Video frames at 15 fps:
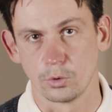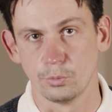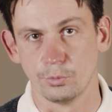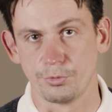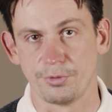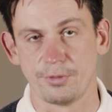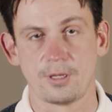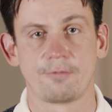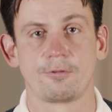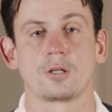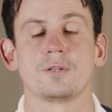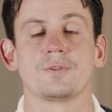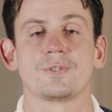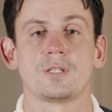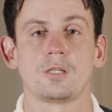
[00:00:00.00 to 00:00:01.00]
who would never
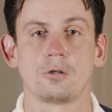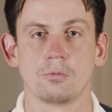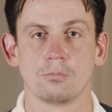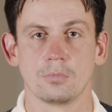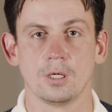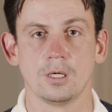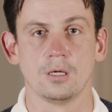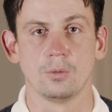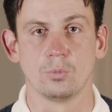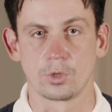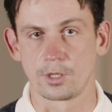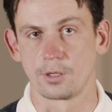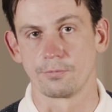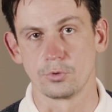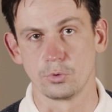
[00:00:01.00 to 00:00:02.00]
consider
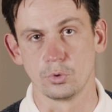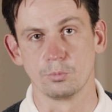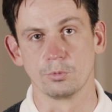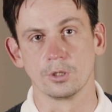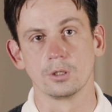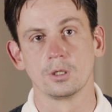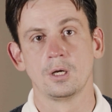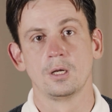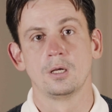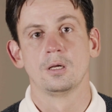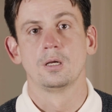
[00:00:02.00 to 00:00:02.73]
working for Uber,